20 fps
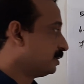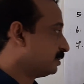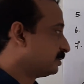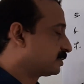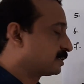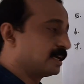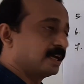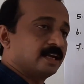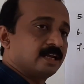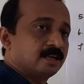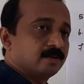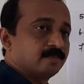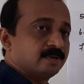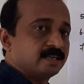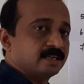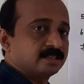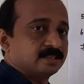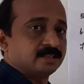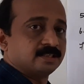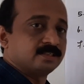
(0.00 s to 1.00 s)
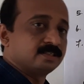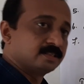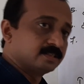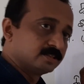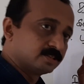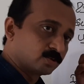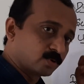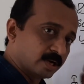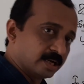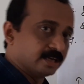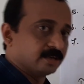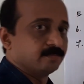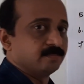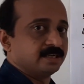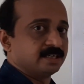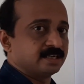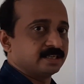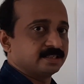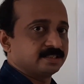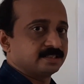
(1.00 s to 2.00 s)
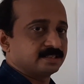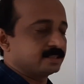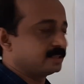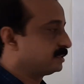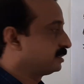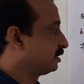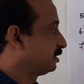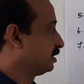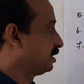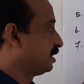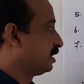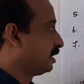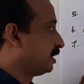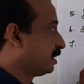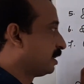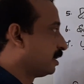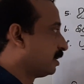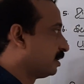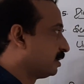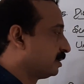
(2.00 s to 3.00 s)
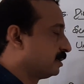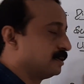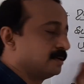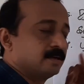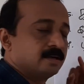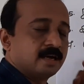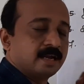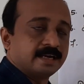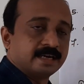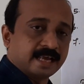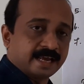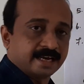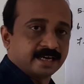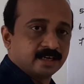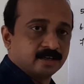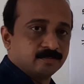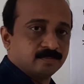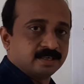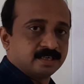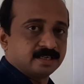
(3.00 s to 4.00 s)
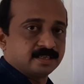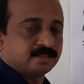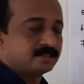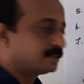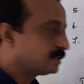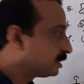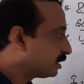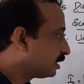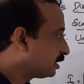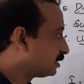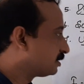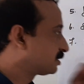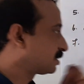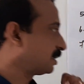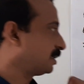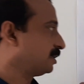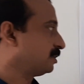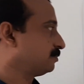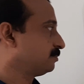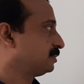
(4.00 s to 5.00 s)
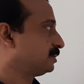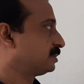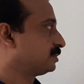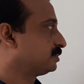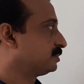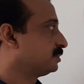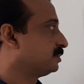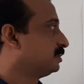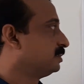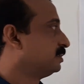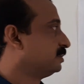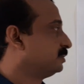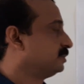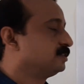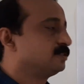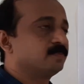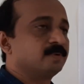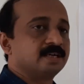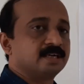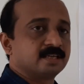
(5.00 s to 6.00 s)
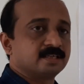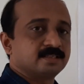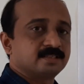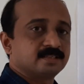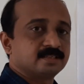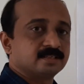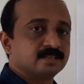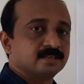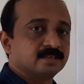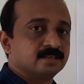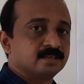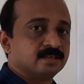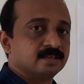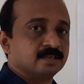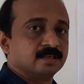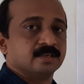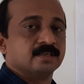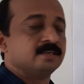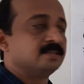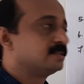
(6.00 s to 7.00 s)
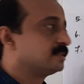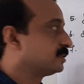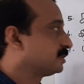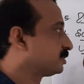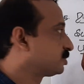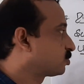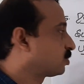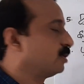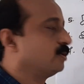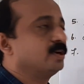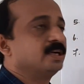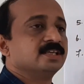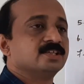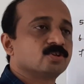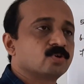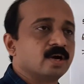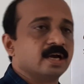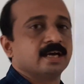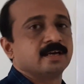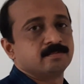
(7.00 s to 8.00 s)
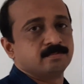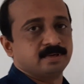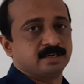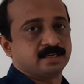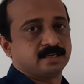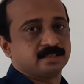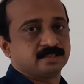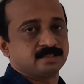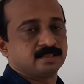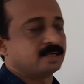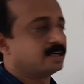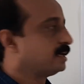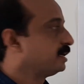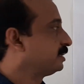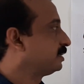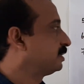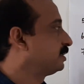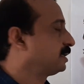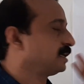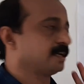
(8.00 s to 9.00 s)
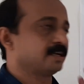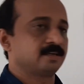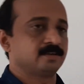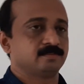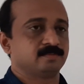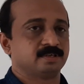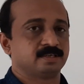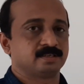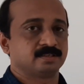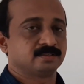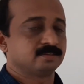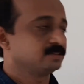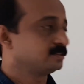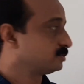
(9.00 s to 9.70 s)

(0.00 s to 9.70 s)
Scalar matrix is square matrix, diagonal matrix, and scalar matrix. This matrix is only square matrix and a diagonal matrix.